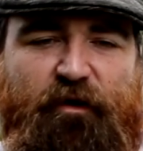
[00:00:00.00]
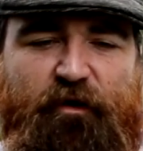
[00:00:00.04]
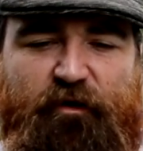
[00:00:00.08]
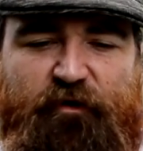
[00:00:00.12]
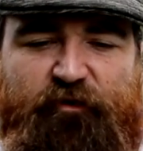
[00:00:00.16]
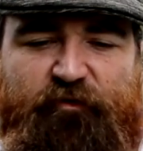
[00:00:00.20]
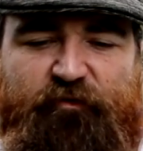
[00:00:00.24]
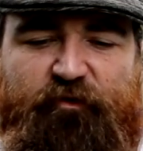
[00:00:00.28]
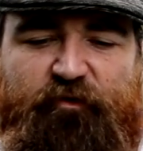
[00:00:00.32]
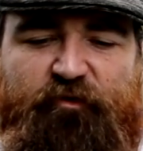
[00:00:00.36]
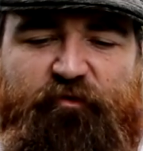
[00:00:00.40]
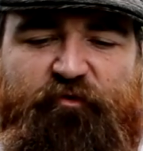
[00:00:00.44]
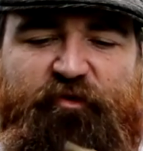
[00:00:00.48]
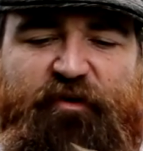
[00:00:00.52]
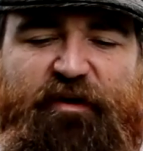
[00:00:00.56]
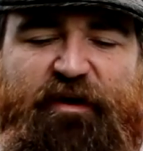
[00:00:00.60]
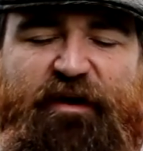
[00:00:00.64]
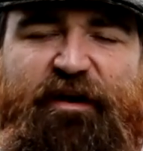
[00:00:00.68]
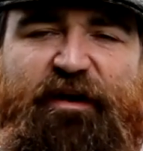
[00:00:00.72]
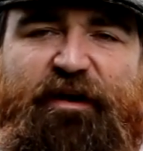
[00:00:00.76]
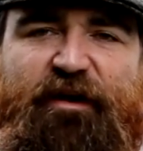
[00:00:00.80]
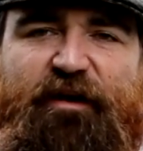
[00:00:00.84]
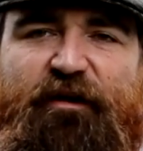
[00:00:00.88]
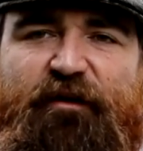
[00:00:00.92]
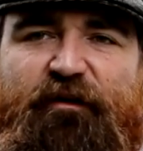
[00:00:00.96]
As soon as you
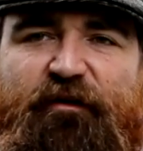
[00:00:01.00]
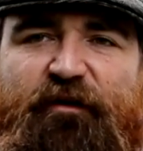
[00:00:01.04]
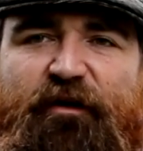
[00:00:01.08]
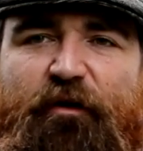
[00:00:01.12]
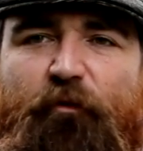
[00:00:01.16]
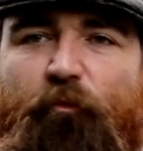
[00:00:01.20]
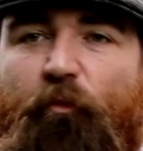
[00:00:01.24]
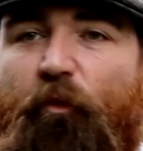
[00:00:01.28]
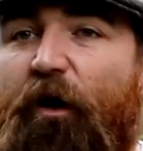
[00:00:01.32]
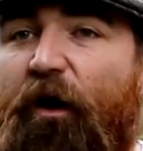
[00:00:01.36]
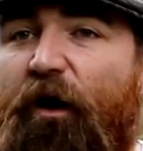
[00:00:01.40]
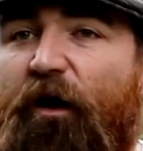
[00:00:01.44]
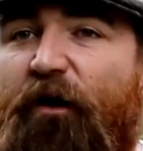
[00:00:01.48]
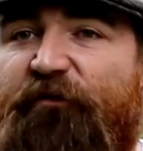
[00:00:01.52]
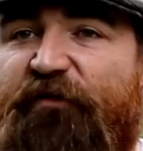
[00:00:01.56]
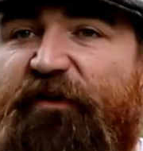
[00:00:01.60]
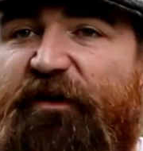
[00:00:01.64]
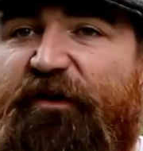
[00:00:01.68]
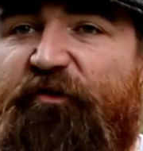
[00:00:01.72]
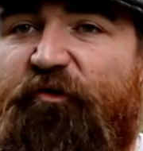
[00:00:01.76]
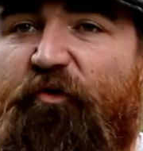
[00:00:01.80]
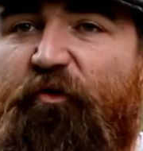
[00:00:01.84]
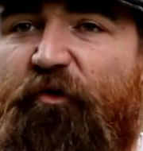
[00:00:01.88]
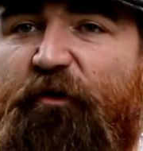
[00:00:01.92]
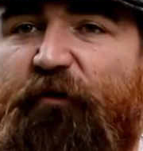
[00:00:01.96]
hit it, it works
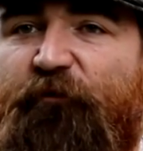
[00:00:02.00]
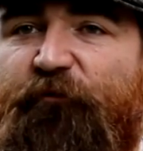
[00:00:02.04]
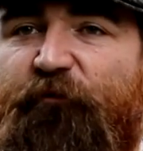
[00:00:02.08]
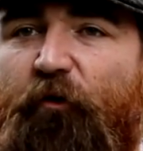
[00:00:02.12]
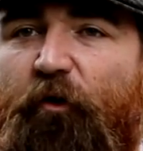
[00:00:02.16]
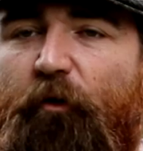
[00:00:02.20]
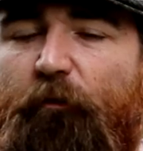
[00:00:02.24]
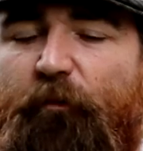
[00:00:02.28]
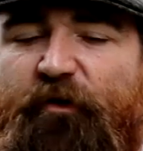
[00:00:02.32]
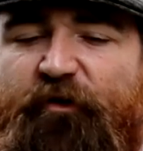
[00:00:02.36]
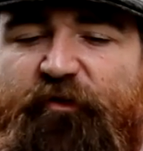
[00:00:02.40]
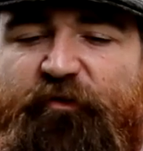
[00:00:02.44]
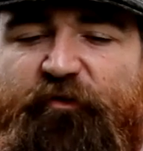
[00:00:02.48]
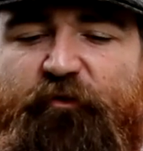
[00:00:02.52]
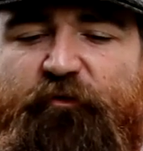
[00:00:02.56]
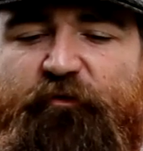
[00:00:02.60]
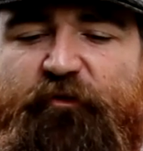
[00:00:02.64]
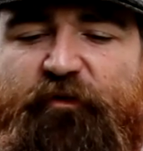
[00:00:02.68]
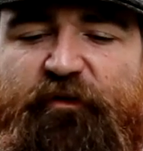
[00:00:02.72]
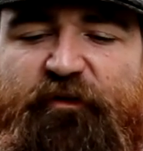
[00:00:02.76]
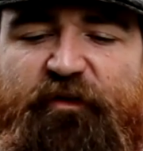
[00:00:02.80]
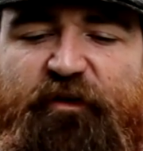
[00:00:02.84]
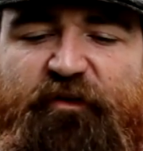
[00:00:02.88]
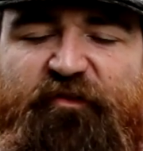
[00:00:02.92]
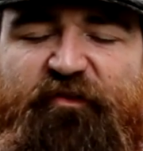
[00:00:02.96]
like a tuning fork, but as soon
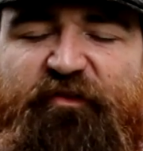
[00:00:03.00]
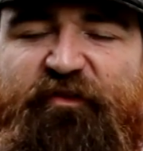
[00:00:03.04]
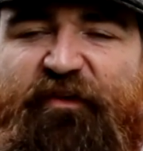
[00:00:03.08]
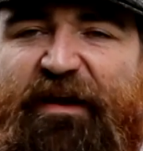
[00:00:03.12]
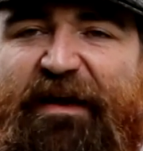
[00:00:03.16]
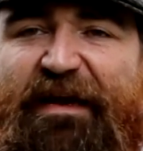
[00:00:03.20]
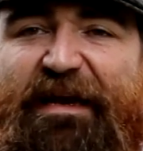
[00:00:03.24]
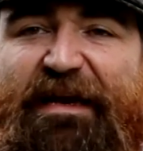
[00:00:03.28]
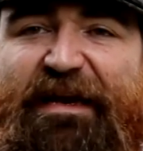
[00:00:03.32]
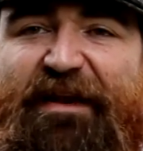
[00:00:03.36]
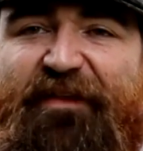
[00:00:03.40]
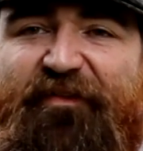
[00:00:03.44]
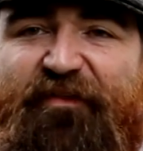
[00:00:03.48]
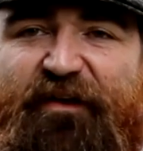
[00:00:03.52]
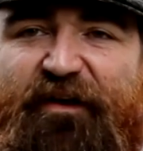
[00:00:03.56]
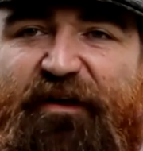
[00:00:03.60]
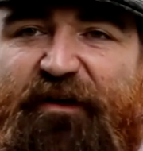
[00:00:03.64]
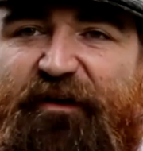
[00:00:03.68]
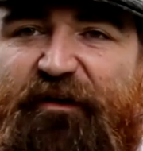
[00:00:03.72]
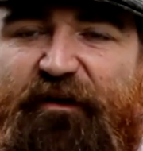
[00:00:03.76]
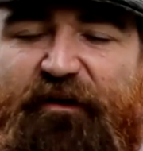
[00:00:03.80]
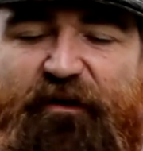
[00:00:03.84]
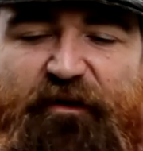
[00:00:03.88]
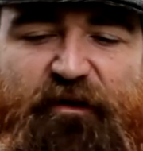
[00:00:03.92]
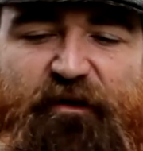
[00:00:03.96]
as it touches
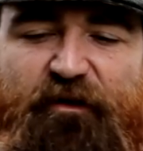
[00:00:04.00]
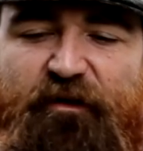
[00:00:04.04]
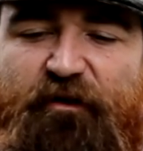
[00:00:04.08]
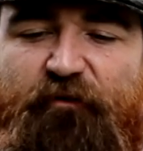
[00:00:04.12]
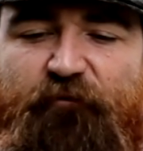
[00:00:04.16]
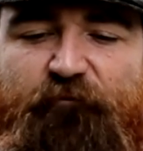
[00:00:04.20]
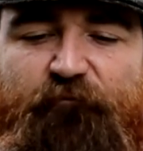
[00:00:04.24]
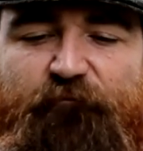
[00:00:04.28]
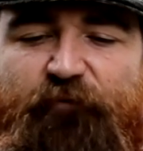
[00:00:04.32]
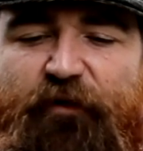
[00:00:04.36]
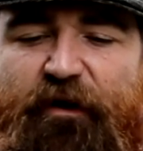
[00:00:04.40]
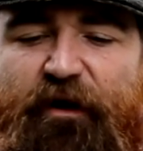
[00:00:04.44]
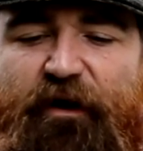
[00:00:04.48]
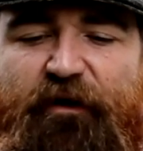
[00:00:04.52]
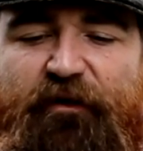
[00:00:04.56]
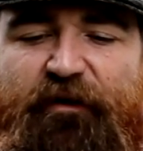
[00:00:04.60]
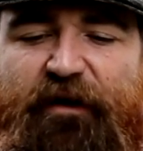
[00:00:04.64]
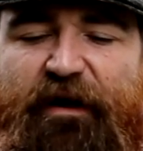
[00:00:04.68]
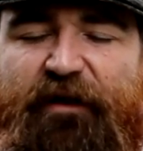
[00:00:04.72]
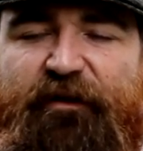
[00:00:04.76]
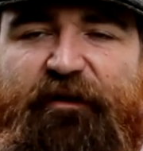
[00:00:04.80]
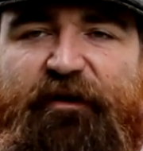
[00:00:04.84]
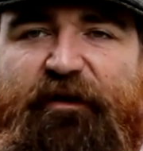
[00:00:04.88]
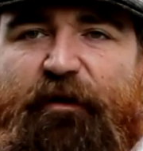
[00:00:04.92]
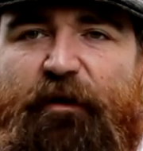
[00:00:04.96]
anything, very
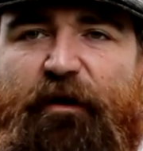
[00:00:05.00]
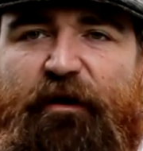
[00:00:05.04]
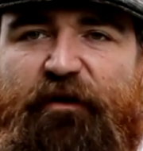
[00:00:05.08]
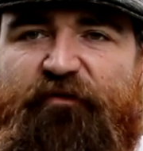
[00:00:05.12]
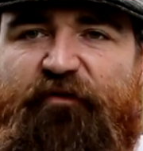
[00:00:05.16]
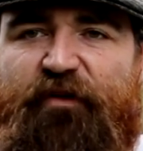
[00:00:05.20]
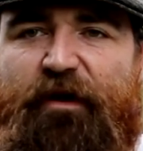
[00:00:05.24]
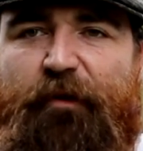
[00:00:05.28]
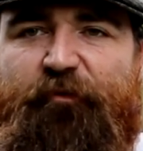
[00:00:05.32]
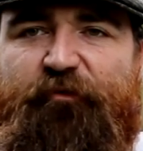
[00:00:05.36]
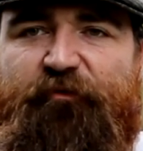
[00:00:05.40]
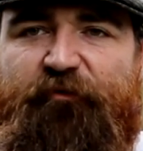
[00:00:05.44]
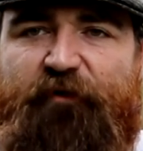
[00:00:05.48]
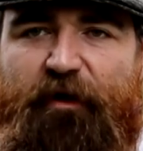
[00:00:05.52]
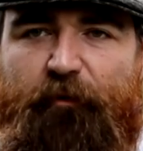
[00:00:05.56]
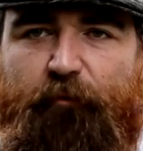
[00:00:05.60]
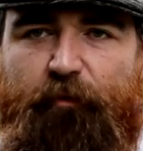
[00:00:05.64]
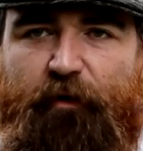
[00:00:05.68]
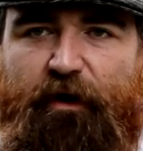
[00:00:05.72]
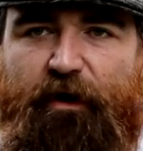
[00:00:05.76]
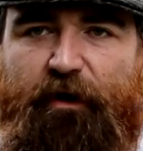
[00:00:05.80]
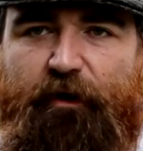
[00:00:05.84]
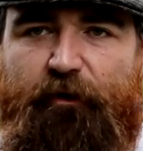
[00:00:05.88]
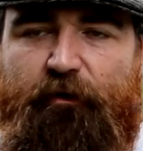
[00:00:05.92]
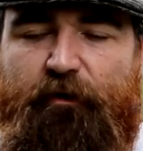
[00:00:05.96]
lightly, it stops
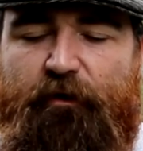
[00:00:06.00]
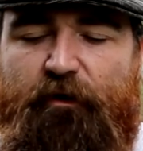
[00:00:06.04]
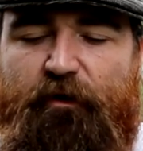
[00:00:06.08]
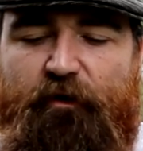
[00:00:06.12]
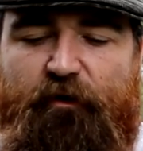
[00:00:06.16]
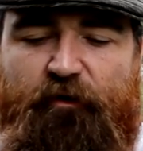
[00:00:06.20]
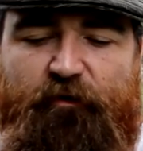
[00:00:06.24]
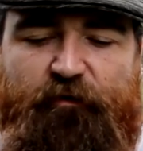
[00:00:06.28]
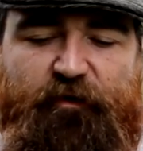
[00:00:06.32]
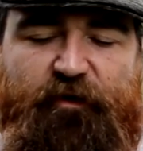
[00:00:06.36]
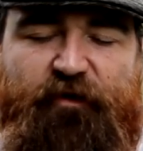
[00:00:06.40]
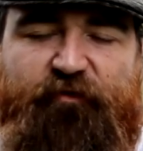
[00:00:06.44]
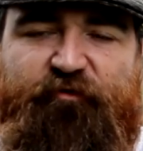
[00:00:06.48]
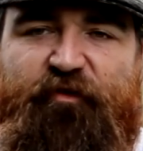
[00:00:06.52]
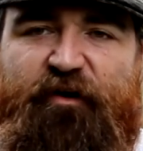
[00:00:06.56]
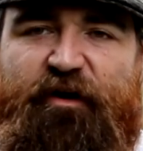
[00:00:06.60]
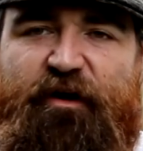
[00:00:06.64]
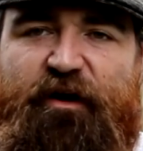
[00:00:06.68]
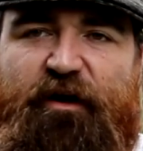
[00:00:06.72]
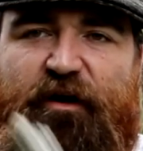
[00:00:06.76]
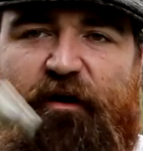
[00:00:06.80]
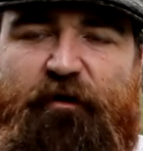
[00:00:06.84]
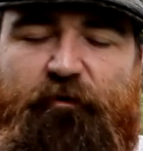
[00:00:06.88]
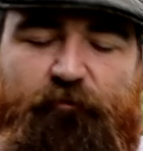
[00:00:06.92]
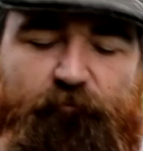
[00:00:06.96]
vibrating. This right
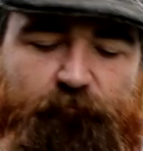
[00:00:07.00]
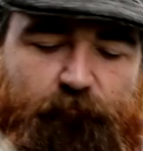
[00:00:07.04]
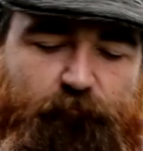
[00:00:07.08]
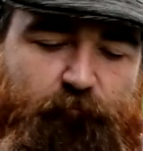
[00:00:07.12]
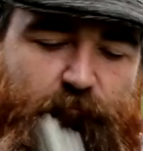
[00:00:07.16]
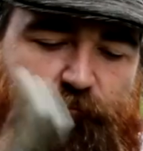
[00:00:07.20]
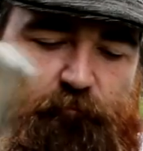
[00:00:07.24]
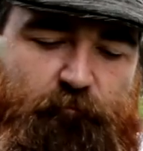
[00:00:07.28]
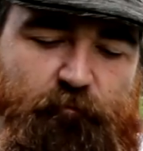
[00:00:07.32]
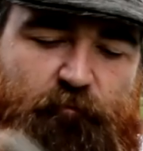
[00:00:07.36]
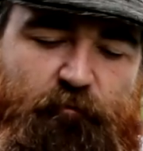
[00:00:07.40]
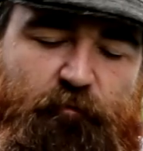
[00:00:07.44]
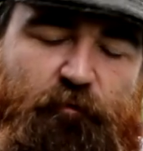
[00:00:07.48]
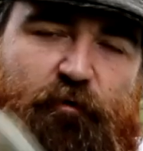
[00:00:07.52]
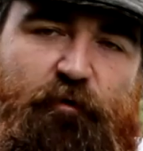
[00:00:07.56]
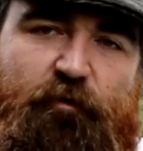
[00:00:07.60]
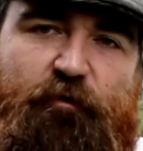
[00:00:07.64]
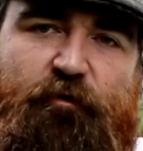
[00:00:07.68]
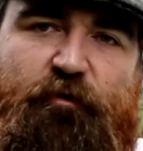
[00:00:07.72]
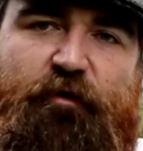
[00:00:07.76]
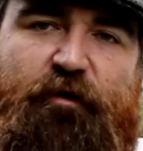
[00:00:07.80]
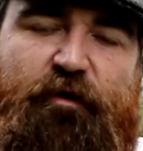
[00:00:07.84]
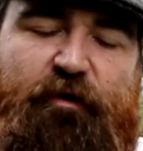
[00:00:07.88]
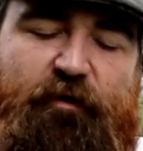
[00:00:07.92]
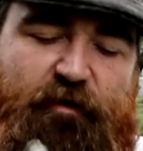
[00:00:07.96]
here,
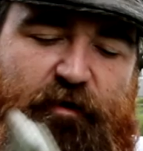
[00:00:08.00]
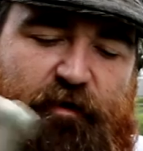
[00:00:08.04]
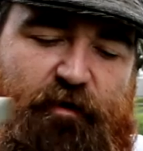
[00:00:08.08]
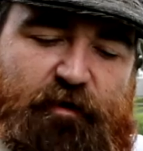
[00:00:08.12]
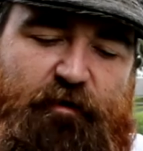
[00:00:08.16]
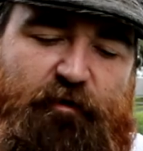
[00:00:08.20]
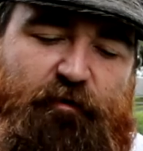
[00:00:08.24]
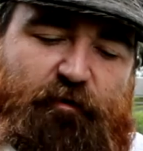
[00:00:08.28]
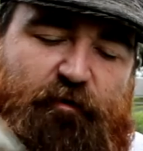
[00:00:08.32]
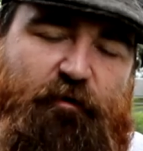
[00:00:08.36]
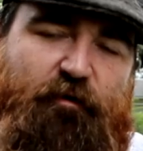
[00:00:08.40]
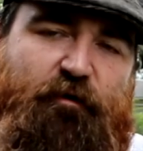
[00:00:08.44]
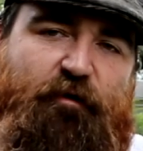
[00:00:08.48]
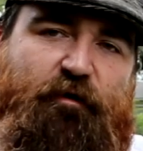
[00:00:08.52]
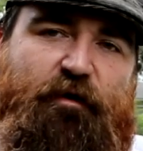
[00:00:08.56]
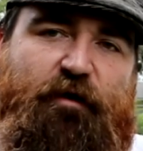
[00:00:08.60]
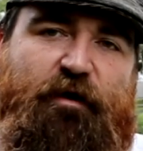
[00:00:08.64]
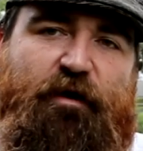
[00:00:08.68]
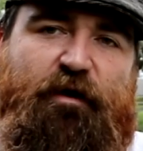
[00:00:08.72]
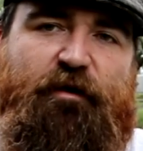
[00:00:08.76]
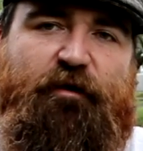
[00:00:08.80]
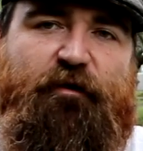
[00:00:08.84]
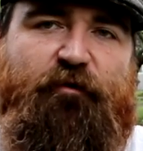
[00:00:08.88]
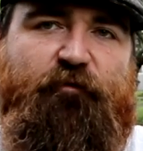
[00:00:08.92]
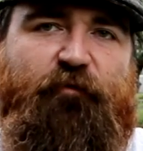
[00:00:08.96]
you can hit
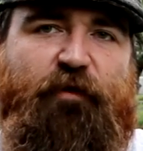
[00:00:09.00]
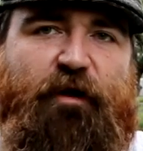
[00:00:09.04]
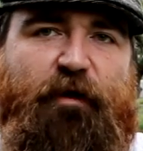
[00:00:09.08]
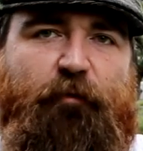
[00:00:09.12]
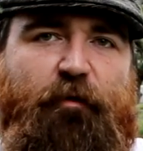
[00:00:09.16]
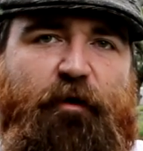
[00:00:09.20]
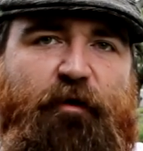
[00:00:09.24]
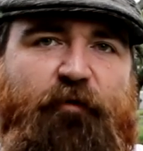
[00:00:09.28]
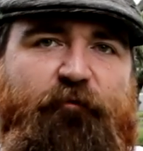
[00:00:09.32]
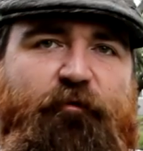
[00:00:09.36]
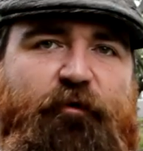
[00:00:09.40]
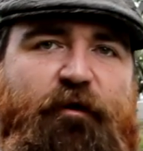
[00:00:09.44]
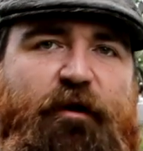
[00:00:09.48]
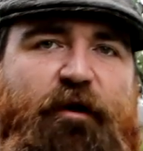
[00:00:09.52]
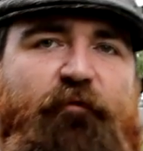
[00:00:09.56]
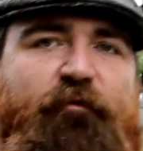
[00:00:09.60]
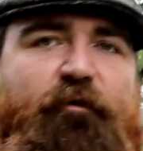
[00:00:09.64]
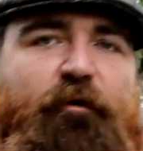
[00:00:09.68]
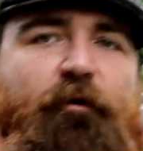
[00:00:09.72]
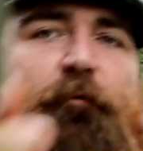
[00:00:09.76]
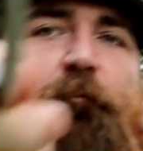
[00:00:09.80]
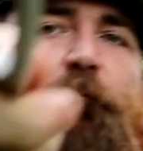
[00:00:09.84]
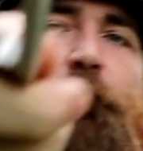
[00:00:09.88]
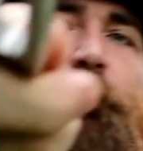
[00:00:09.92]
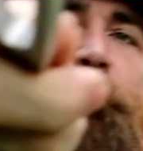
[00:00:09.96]
and it'll vibrate forever.